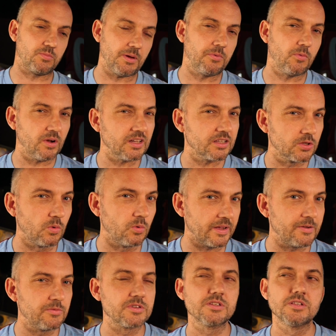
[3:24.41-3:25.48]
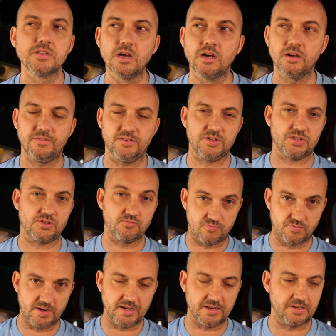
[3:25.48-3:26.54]
Number one, I thought he was nervous,
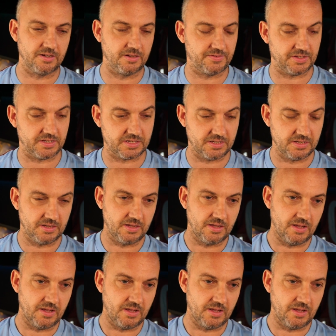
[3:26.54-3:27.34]
really nervous.